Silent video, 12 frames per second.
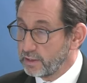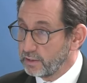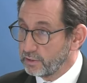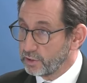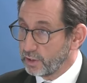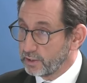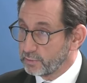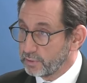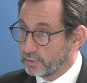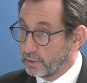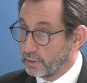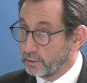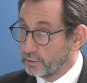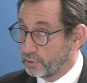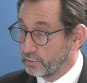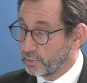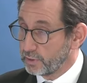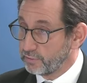in
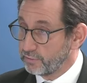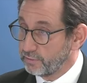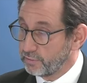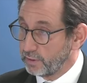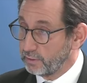June 2015?